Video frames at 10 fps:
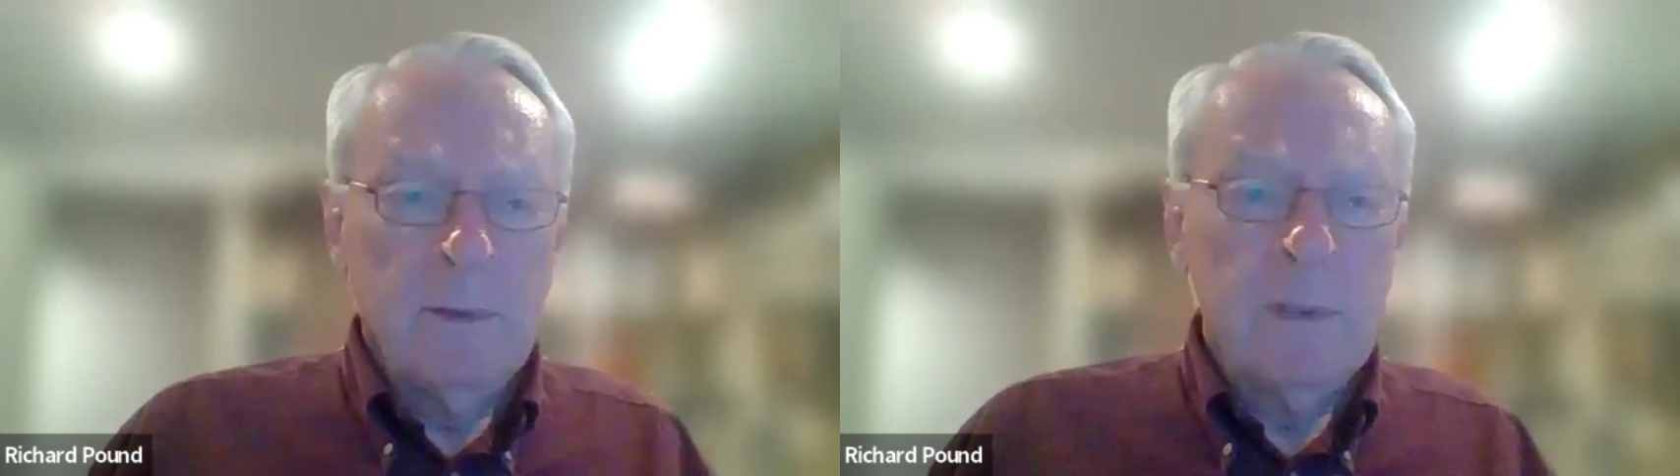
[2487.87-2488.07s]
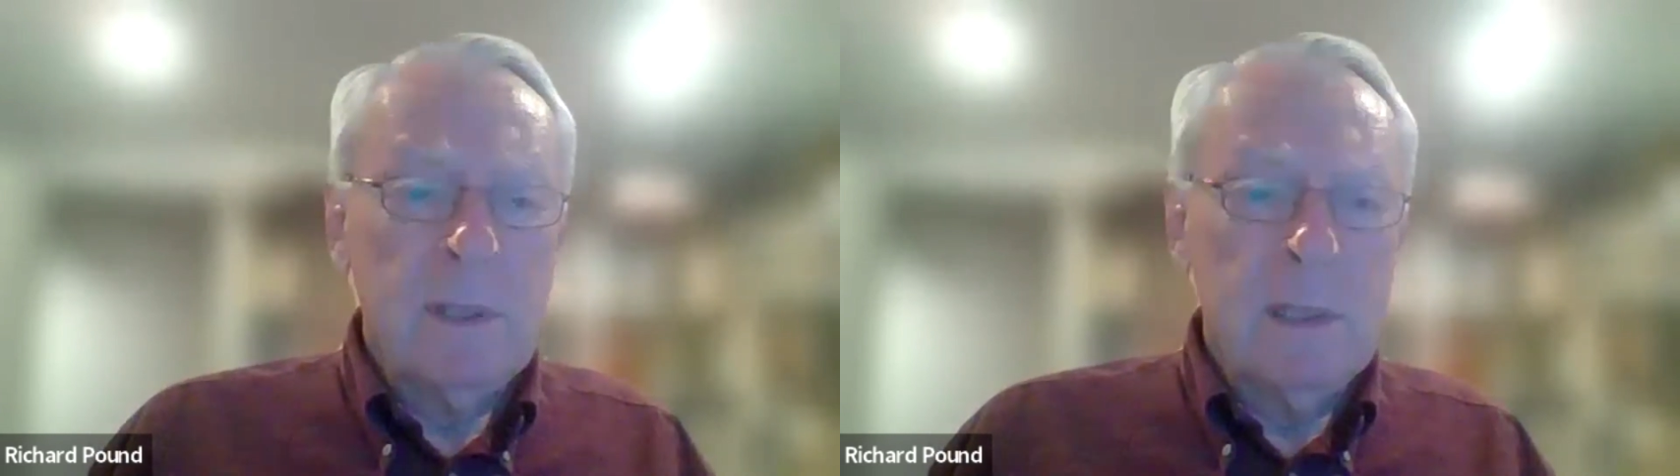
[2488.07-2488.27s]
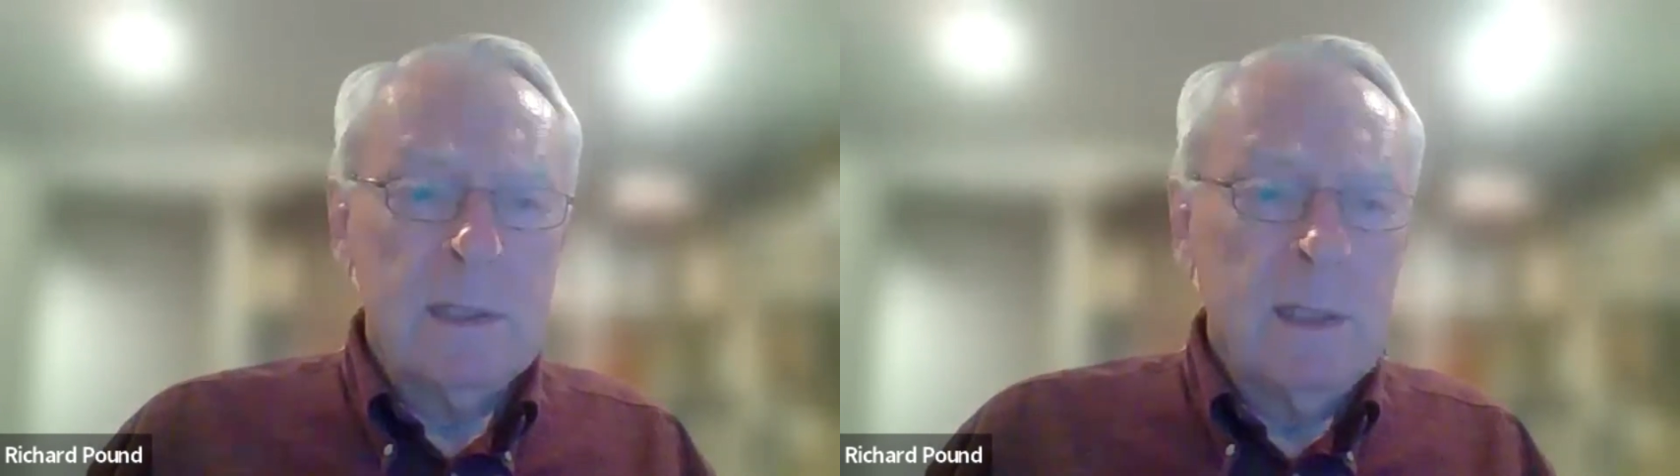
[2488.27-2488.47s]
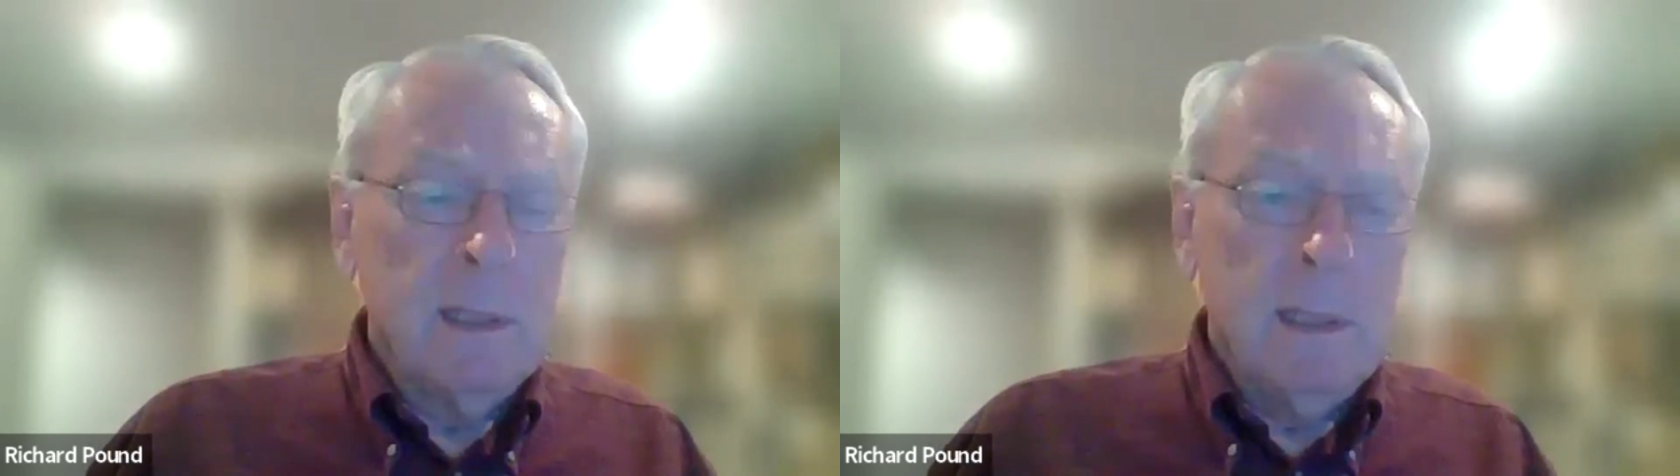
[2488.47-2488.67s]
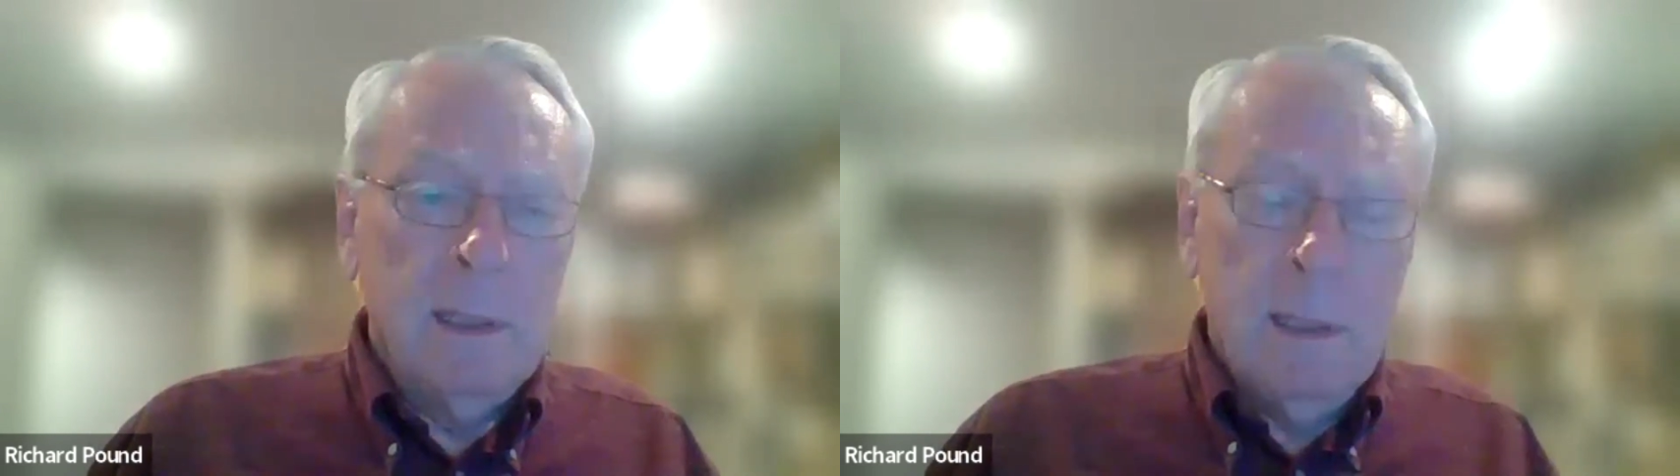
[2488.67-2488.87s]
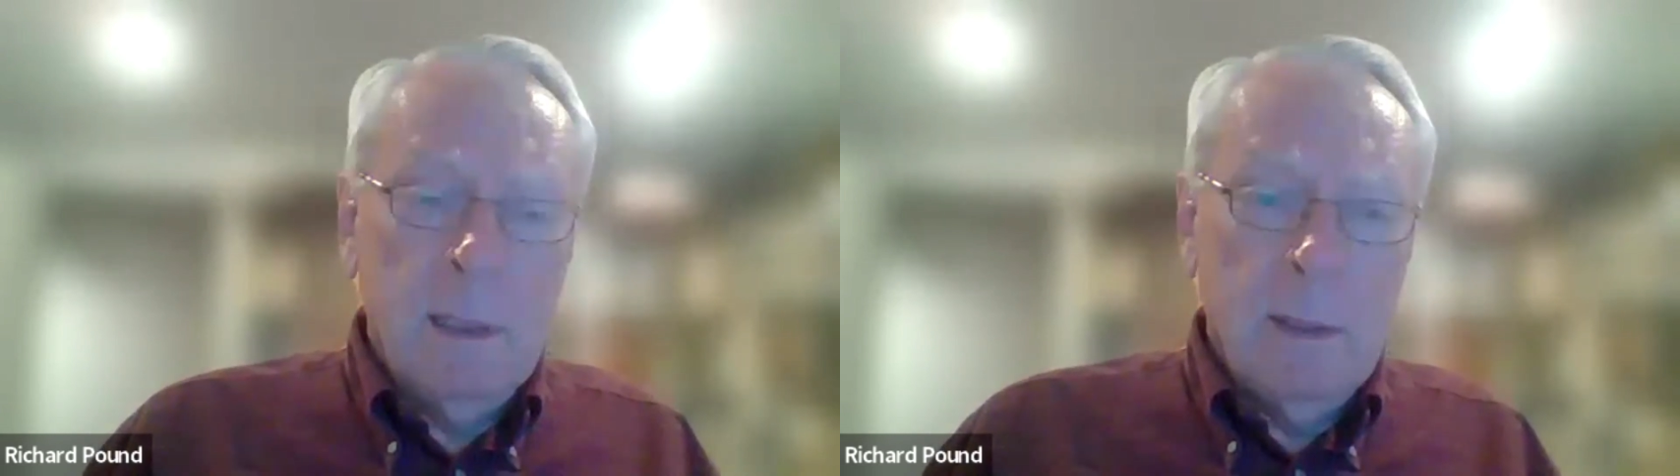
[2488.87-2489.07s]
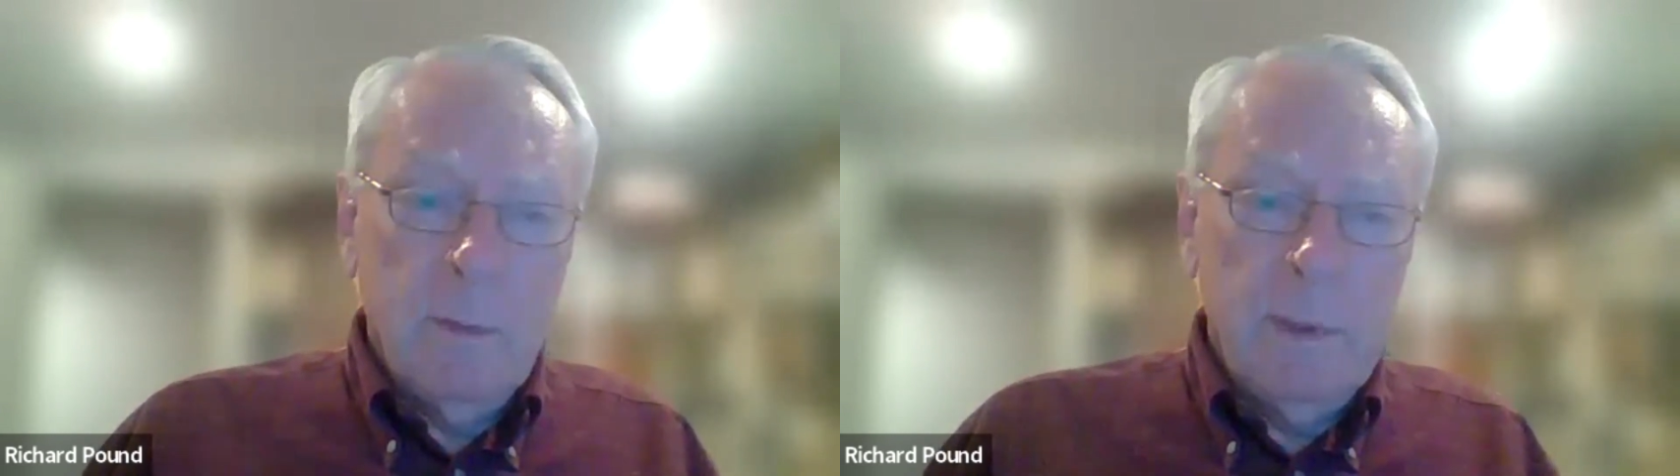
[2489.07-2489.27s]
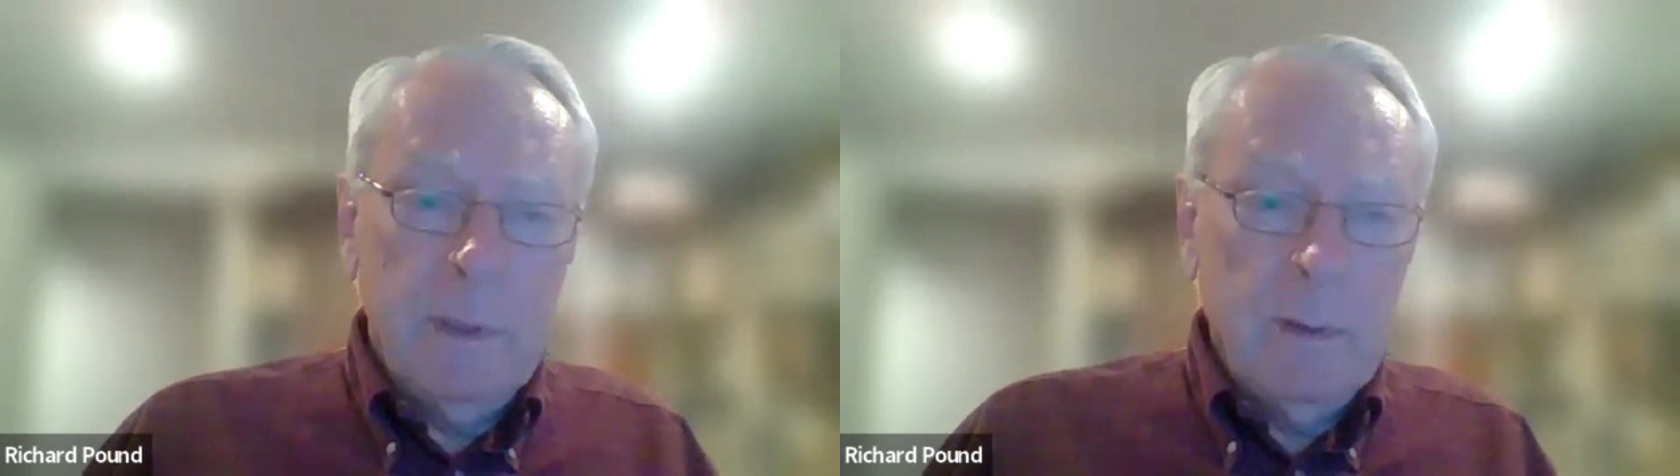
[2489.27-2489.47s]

First is, we